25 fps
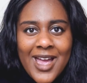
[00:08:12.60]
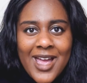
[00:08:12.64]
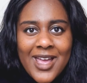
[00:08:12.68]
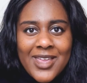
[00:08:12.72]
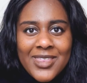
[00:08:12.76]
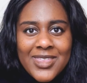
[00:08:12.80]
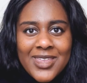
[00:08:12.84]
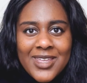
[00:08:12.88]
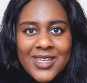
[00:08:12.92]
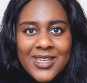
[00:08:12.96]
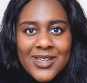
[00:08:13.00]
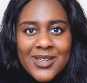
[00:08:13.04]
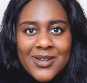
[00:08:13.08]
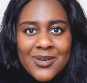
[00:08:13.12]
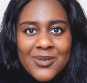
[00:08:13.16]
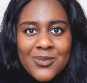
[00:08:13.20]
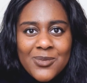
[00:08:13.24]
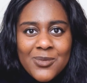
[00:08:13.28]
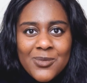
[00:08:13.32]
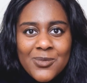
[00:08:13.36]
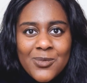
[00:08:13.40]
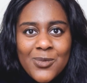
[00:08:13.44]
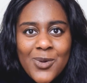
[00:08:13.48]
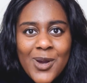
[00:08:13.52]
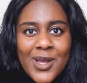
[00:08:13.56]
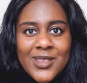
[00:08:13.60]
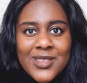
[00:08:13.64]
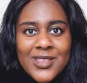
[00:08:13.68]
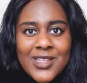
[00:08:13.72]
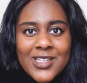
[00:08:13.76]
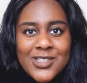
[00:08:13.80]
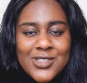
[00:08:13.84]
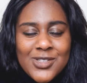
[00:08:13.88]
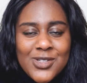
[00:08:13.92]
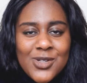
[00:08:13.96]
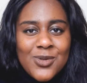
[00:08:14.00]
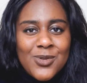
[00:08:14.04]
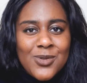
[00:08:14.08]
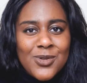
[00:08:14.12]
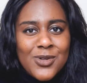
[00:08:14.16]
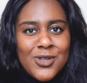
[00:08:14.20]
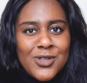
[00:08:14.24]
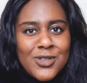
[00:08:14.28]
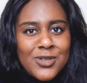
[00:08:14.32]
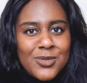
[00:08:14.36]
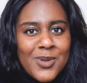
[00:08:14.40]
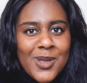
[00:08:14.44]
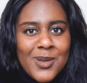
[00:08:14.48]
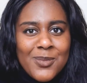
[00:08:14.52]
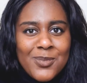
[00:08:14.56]
I think when the student
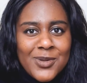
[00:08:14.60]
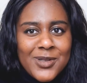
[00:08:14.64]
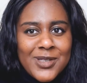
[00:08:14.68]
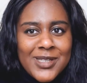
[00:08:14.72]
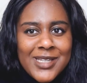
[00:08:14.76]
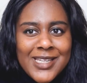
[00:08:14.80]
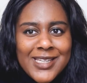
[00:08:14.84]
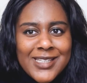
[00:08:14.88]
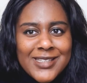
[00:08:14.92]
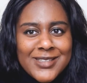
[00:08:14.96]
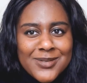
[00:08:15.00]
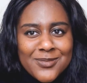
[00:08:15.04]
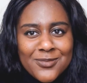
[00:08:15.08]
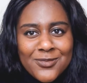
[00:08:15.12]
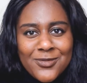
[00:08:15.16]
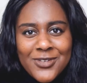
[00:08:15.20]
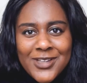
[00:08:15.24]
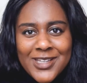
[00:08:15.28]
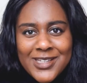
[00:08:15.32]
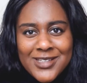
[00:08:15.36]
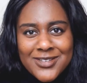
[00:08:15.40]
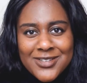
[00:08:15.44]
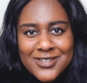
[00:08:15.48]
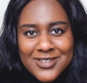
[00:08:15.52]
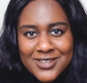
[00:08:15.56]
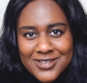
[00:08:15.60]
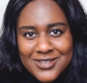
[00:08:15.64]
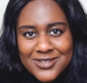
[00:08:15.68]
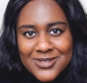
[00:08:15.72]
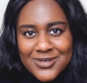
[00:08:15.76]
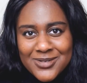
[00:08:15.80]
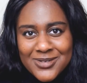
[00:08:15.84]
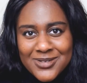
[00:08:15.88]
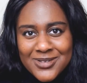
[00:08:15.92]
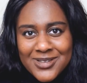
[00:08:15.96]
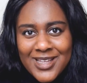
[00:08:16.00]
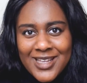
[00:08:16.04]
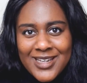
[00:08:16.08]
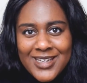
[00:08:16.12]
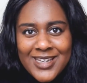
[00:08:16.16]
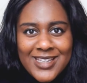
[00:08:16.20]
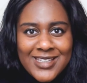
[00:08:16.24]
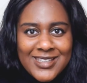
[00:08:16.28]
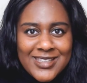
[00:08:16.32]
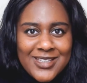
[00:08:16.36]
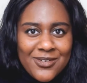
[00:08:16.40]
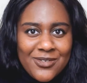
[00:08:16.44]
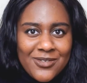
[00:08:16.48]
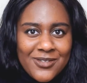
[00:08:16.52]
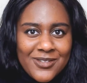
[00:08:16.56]
newspaper needs some features or they
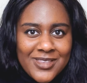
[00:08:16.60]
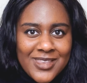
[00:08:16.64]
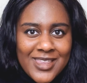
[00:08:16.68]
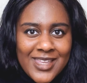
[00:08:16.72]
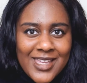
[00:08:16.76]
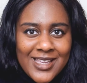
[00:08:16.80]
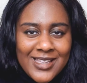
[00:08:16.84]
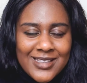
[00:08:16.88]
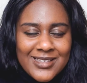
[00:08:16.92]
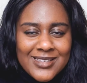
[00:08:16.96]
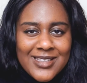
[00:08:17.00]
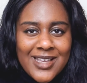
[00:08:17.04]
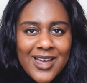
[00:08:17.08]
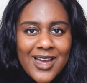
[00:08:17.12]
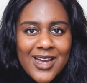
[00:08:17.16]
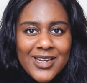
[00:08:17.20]
need different things,